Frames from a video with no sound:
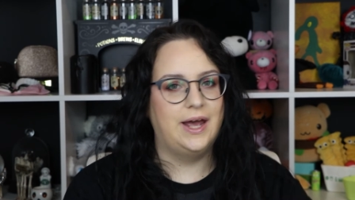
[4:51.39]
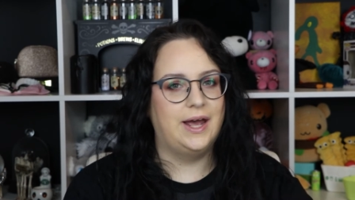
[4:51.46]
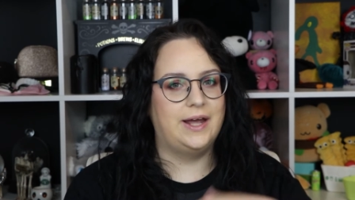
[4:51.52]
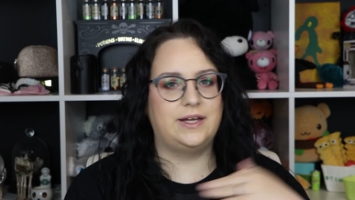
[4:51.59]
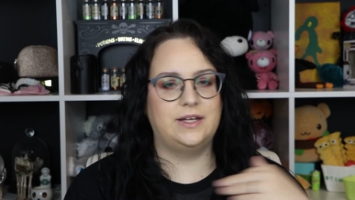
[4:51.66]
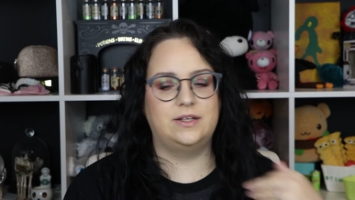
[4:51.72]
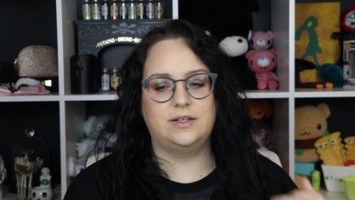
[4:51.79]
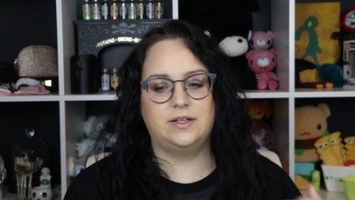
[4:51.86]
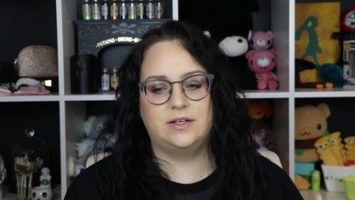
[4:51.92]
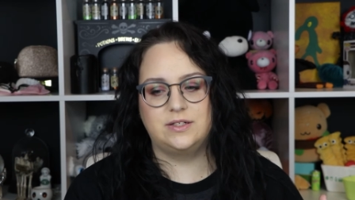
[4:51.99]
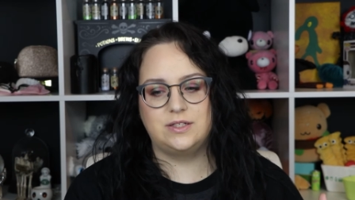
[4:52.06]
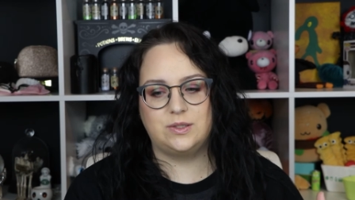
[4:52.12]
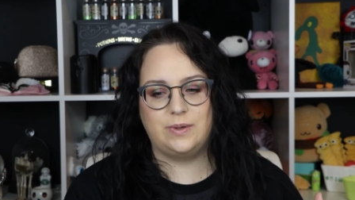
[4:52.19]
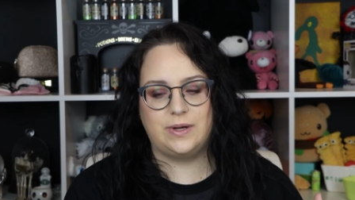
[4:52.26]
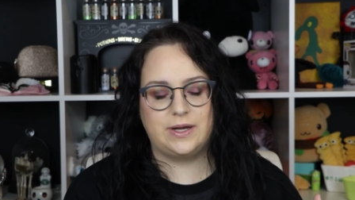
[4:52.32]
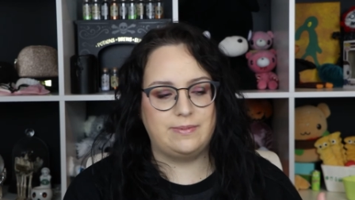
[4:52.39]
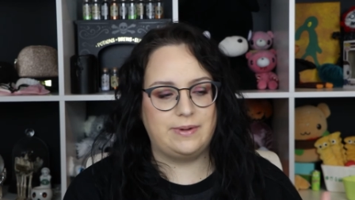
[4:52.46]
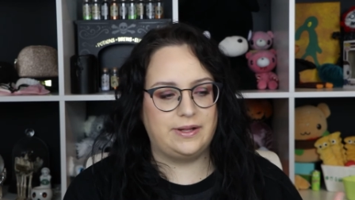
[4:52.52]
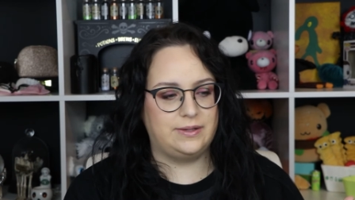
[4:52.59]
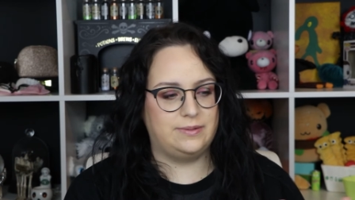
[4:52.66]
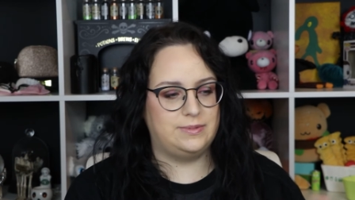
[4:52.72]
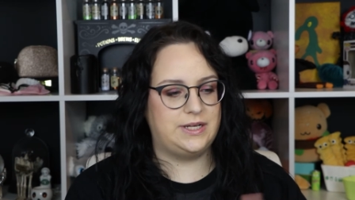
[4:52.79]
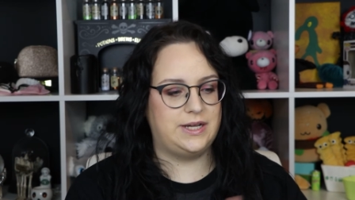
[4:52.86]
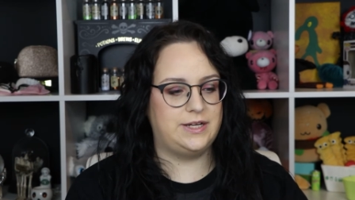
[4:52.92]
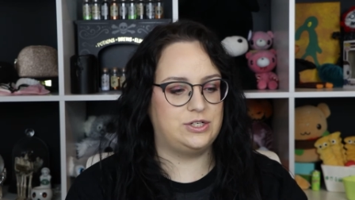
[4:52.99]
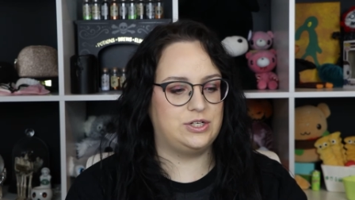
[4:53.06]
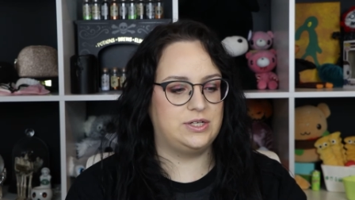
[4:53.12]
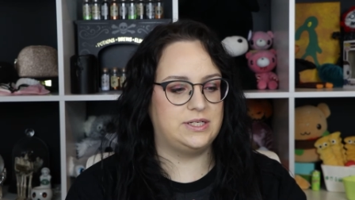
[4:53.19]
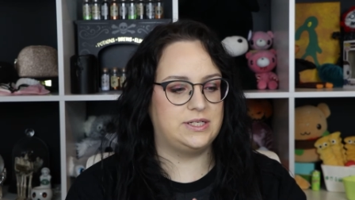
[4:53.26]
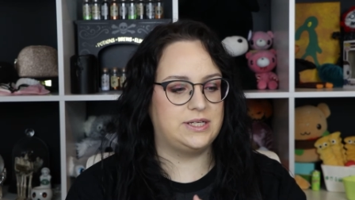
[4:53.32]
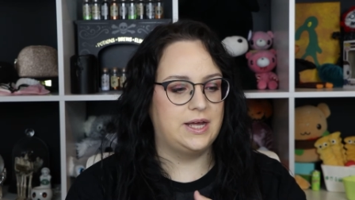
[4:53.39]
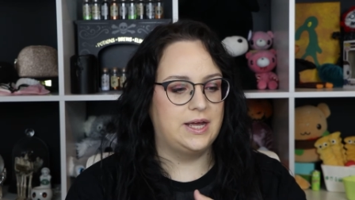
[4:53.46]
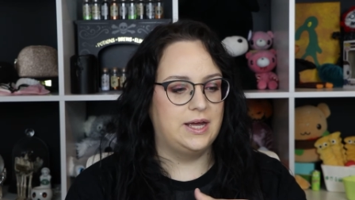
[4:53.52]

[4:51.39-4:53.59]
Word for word: I can learn to work at my limitations.